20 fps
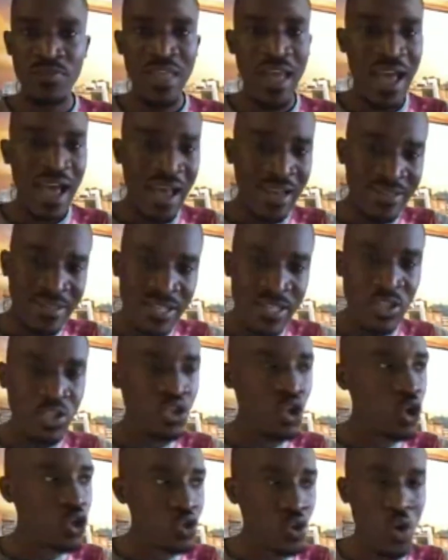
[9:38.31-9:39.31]
The
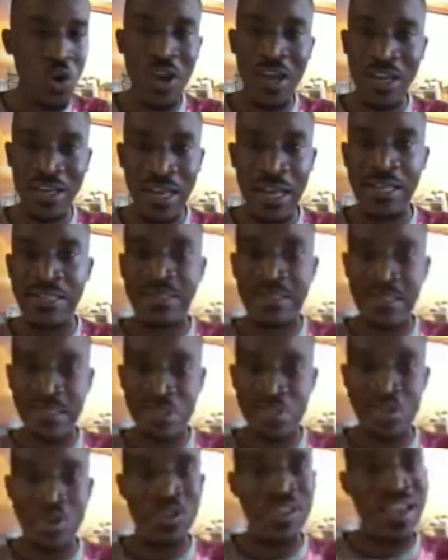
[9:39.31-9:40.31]
artists don't organize the